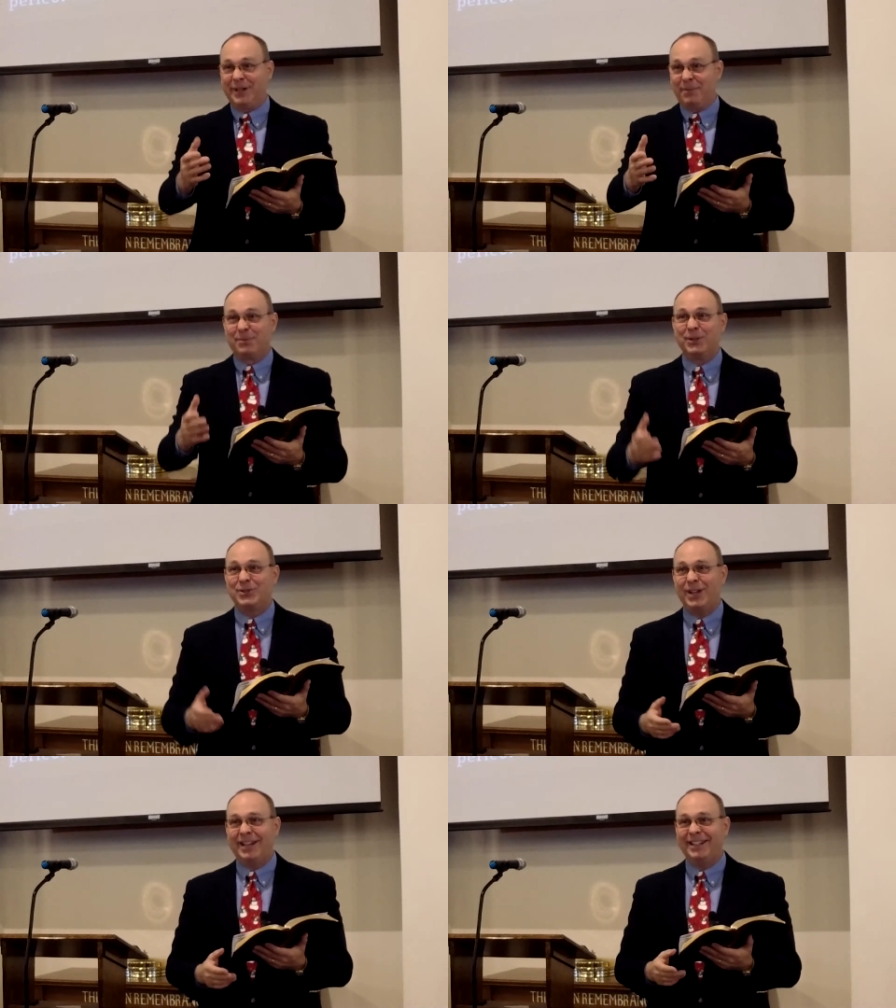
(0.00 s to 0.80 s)
And I
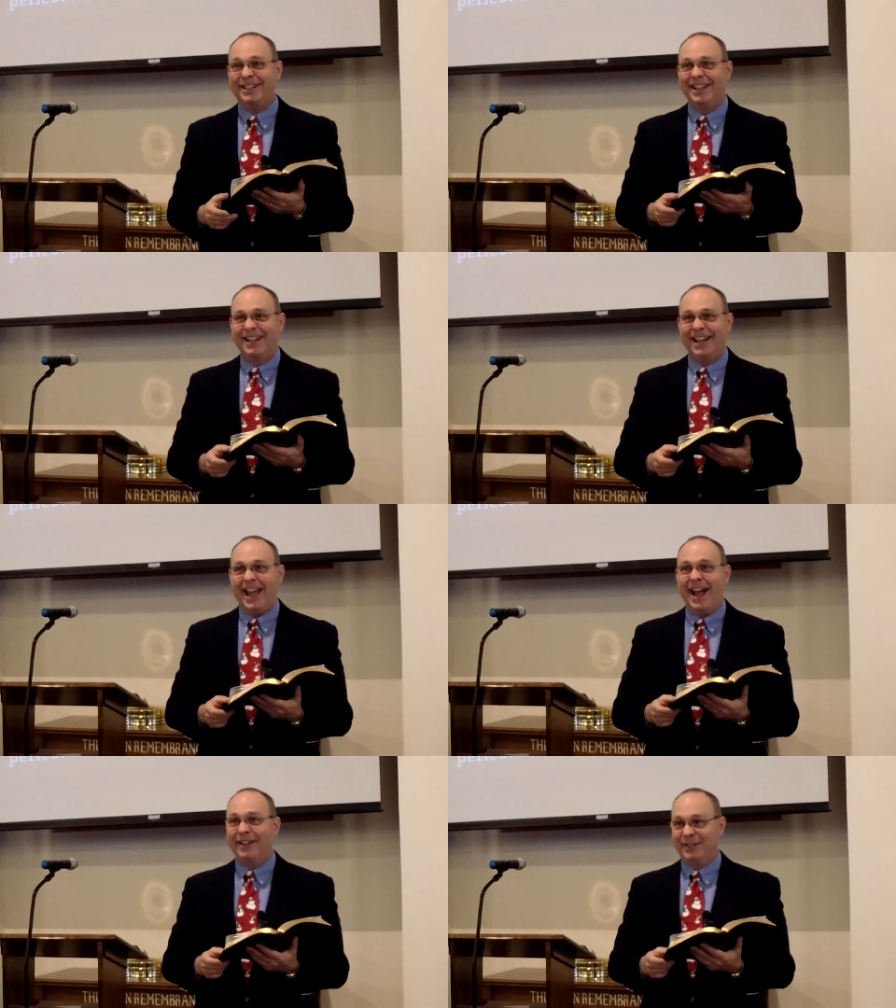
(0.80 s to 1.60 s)
appreciated
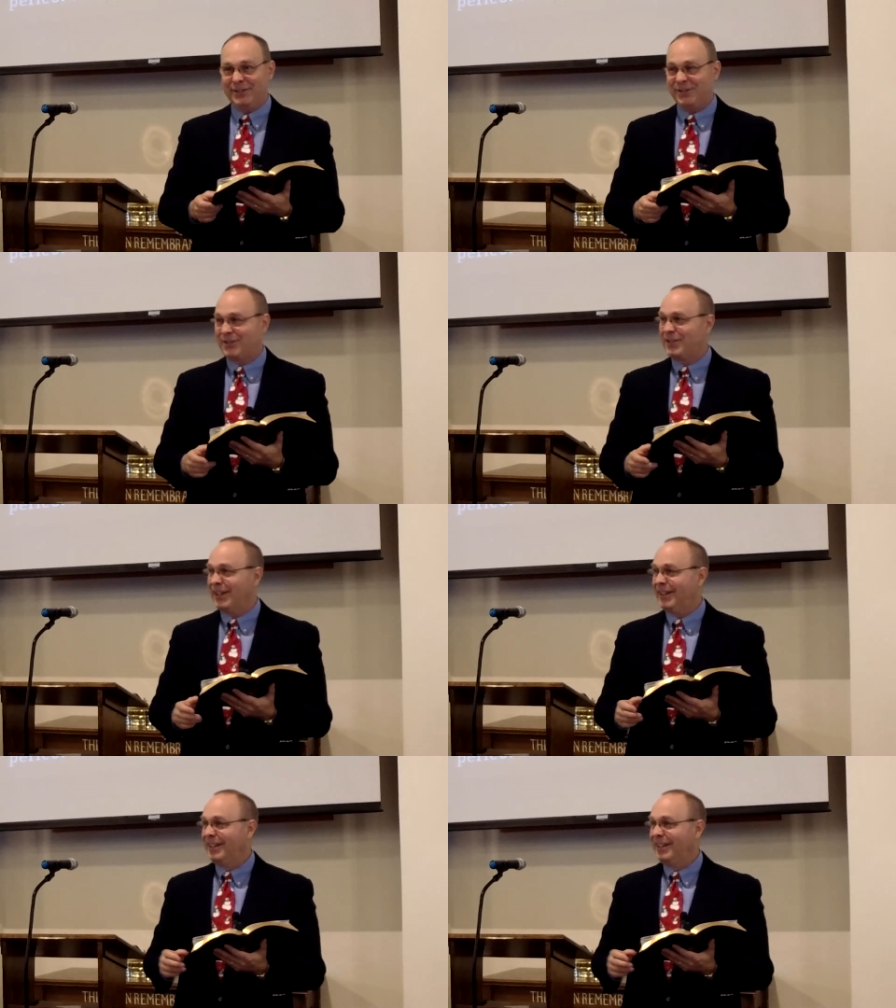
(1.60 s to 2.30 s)
Alan's